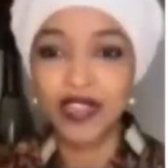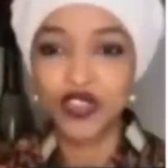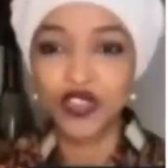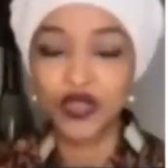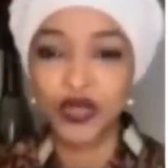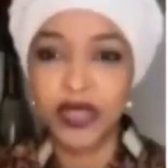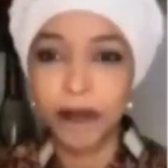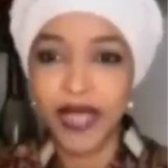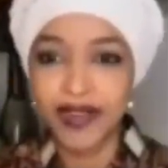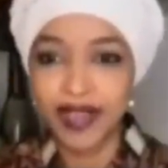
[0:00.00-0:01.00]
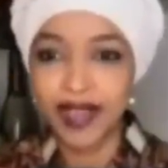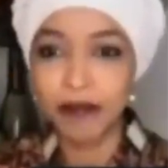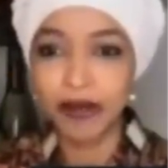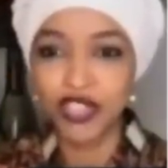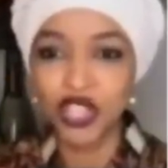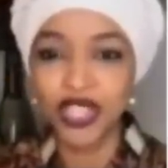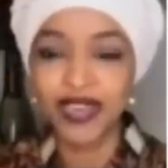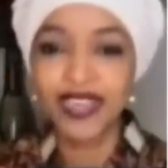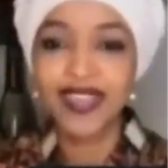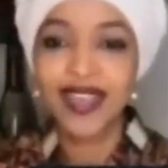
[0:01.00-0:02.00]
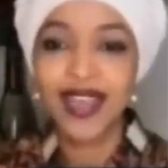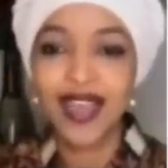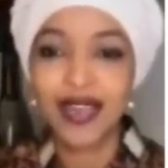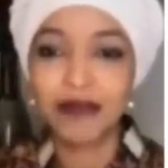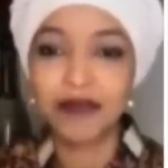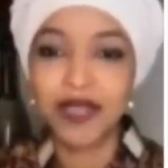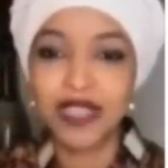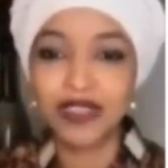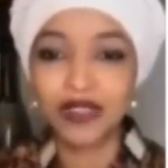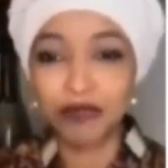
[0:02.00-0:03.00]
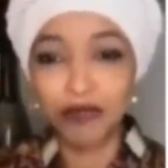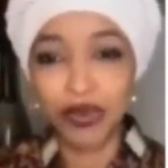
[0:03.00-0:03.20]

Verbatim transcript: cuts to the Pentagon budget um, is